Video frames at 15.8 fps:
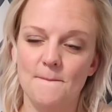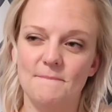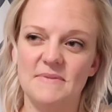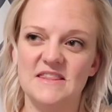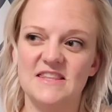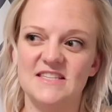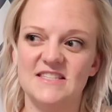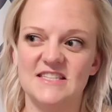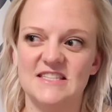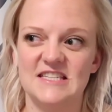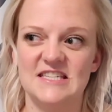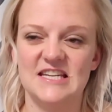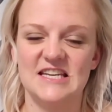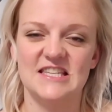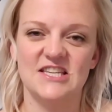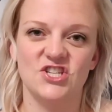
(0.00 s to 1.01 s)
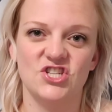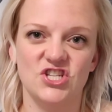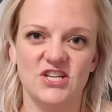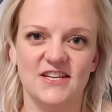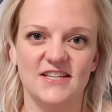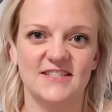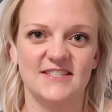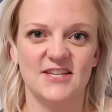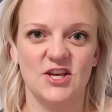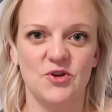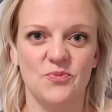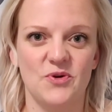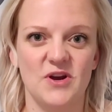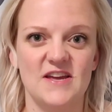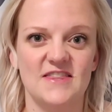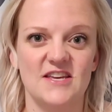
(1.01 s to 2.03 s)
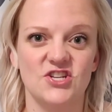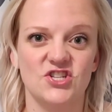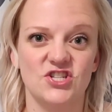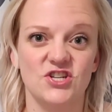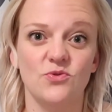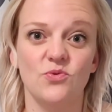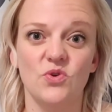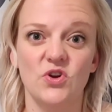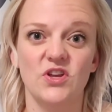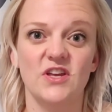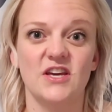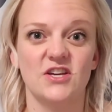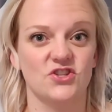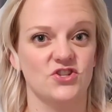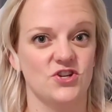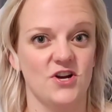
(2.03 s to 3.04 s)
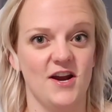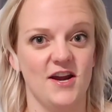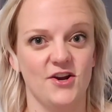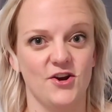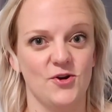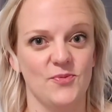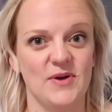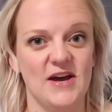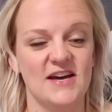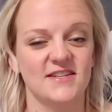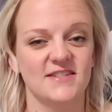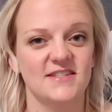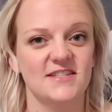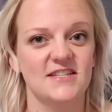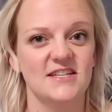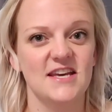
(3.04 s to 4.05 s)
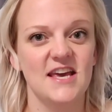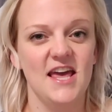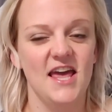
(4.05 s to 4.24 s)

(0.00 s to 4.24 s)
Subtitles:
but this is a day that she can celebrate that she really is trying her best.